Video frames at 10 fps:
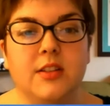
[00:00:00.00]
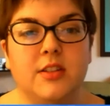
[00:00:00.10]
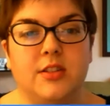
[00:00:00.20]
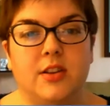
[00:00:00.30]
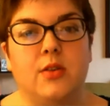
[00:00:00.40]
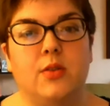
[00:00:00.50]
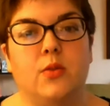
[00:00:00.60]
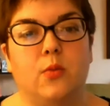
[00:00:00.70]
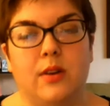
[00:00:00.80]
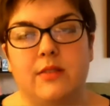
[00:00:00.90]
So
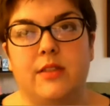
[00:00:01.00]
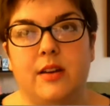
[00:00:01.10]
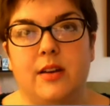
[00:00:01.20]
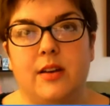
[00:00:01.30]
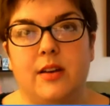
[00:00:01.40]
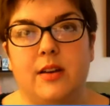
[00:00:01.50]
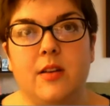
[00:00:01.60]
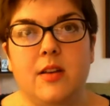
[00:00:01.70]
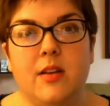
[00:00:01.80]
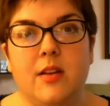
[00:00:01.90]
one of the
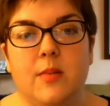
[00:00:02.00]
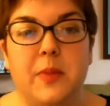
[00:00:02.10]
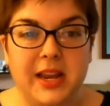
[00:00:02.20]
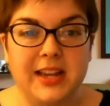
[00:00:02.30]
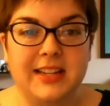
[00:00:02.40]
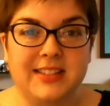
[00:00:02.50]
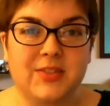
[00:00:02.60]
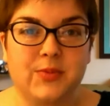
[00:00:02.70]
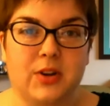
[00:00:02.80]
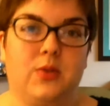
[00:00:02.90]

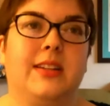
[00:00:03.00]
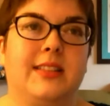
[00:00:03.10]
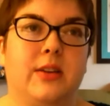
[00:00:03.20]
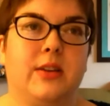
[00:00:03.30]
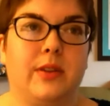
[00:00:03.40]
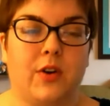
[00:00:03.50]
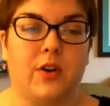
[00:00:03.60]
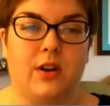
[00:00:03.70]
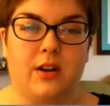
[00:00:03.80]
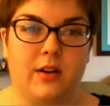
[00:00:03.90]
biggest requests that
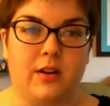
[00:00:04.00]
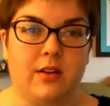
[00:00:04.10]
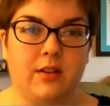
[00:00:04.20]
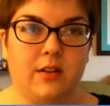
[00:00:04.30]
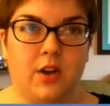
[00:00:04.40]
we've heard